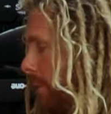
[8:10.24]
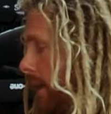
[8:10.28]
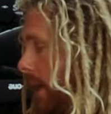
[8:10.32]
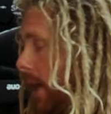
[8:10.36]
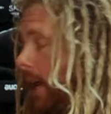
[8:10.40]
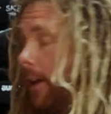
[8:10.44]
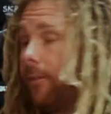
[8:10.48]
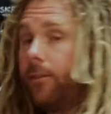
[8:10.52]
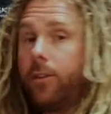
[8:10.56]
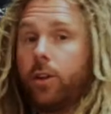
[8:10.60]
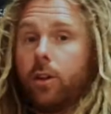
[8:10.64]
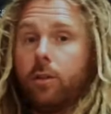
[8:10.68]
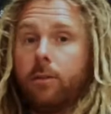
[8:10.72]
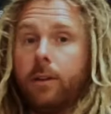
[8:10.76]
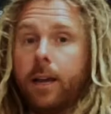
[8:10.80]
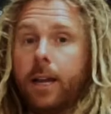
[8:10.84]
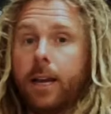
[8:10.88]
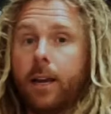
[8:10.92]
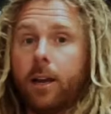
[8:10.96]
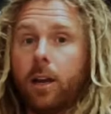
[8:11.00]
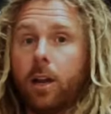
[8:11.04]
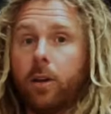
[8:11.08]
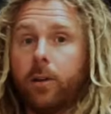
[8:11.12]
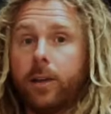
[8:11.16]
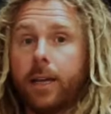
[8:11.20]
If you're in
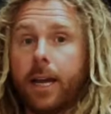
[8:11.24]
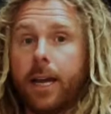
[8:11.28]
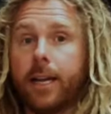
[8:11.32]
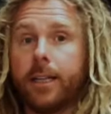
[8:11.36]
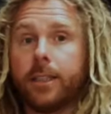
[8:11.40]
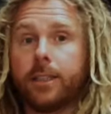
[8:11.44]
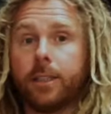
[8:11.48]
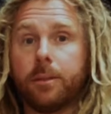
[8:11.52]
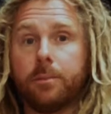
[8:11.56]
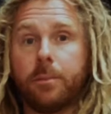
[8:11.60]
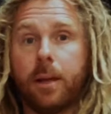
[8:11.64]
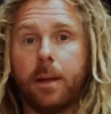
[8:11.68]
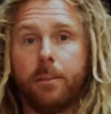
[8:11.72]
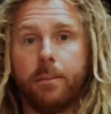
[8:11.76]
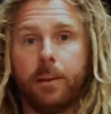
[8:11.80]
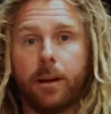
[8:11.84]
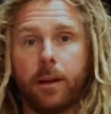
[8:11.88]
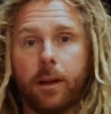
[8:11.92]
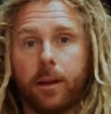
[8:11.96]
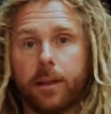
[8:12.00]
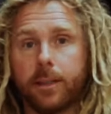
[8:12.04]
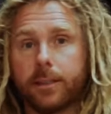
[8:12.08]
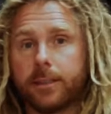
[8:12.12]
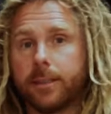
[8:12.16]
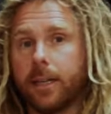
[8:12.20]
a location maybe
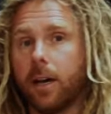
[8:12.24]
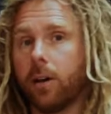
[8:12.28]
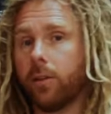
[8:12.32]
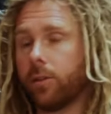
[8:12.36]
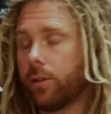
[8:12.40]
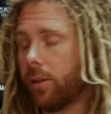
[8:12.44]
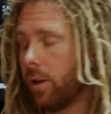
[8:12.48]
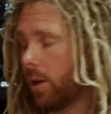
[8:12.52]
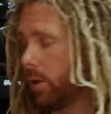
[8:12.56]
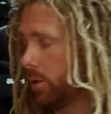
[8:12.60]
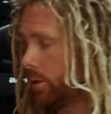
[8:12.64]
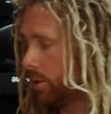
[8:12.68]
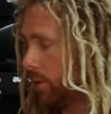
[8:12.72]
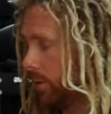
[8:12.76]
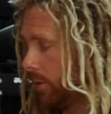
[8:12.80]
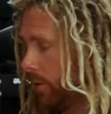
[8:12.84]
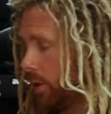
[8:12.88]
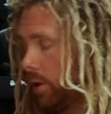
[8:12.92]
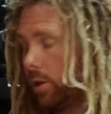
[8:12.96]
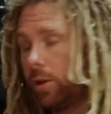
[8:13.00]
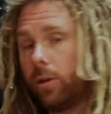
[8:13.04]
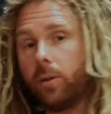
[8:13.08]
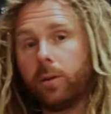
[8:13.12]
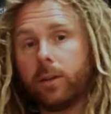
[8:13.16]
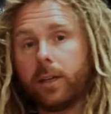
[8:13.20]
like the south coast of
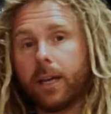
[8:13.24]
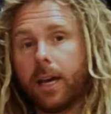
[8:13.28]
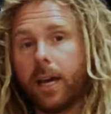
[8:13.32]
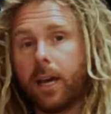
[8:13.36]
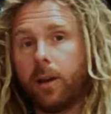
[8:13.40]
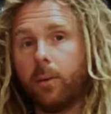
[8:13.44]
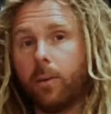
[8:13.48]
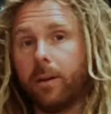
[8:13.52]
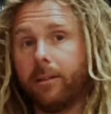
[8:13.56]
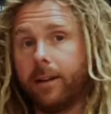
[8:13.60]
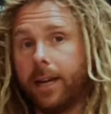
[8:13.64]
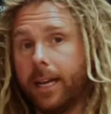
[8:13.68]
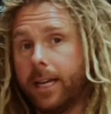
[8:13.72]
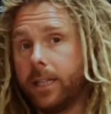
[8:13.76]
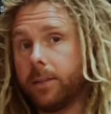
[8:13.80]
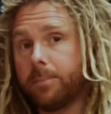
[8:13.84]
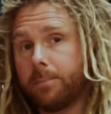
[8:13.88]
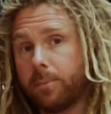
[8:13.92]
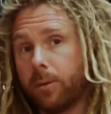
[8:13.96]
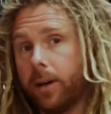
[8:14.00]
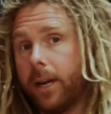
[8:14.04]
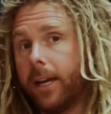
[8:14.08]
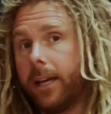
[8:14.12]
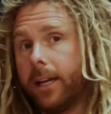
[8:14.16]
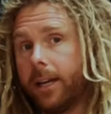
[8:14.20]
the UK where it is
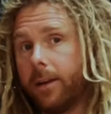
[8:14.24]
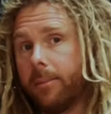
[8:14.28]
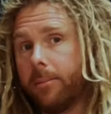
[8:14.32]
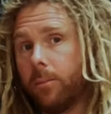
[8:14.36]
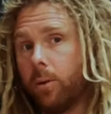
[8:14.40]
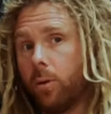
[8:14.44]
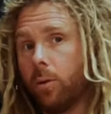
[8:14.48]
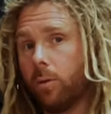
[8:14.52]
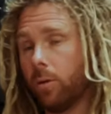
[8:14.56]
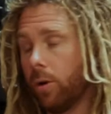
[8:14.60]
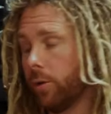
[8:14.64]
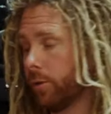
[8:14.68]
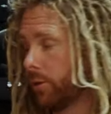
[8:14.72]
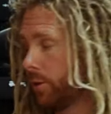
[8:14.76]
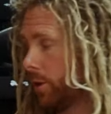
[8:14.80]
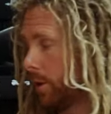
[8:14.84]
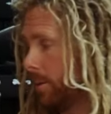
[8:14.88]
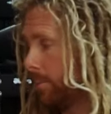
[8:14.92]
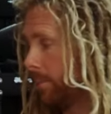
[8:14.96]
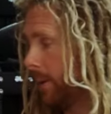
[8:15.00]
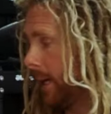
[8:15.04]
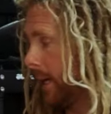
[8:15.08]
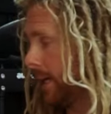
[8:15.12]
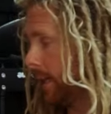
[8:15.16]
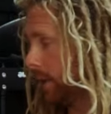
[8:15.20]
breaking more onto the
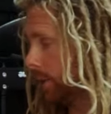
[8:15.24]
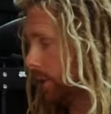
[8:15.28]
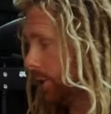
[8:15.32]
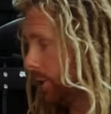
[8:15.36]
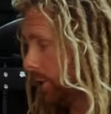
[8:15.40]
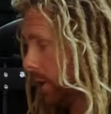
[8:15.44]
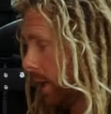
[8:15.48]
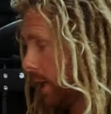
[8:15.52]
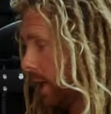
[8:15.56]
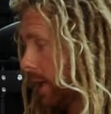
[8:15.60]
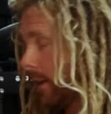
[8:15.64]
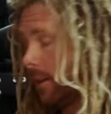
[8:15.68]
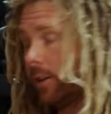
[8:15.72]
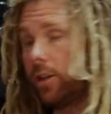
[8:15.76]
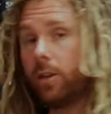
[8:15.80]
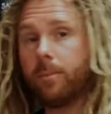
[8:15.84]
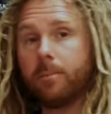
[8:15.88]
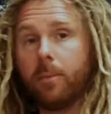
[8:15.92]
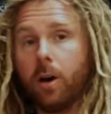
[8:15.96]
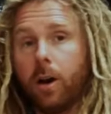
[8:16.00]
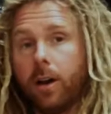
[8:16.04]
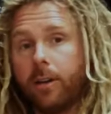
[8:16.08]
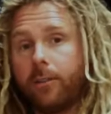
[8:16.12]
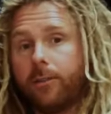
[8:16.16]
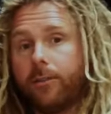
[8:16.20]
beach, you
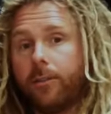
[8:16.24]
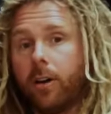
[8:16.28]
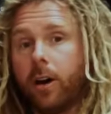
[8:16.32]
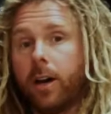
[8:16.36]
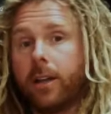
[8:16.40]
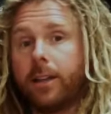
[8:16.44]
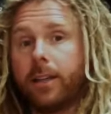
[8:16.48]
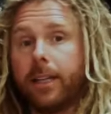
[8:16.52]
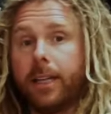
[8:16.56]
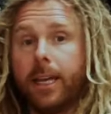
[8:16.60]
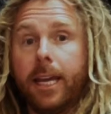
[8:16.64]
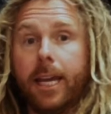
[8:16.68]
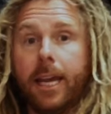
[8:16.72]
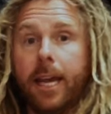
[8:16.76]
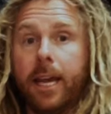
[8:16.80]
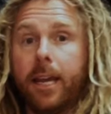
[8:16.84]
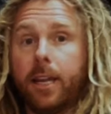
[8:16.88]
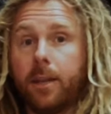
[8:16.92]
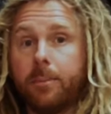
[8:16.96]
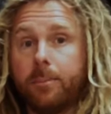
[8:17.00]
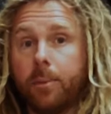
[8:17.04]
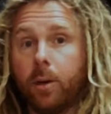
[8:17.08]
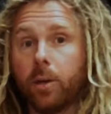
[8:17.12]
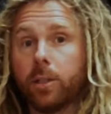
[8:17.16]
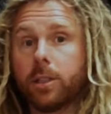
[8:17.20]
might find that you're hitting
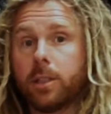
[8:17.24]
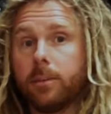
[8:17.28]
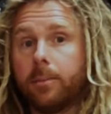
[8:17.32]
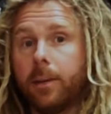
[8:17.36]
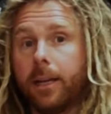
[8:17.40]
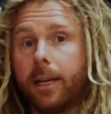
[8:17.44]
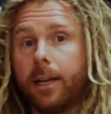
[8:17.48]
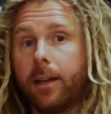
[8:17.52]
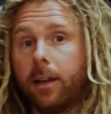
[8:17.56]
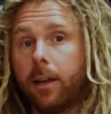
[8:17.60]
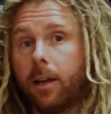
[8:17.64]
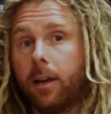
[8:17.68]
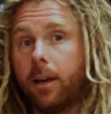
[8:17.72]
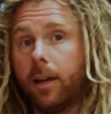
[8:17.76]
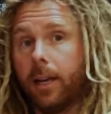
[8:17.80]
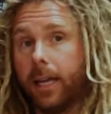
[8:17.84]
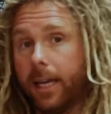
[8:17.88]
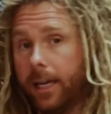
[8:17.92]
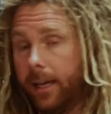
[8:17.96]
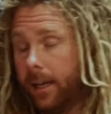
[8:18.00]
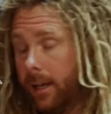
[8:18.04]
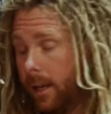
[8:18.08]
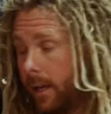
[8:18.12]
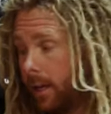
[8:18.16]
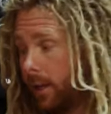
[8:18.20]
the bottom a little
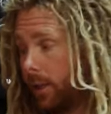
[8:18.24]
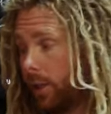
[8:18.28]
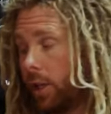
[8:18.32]
early.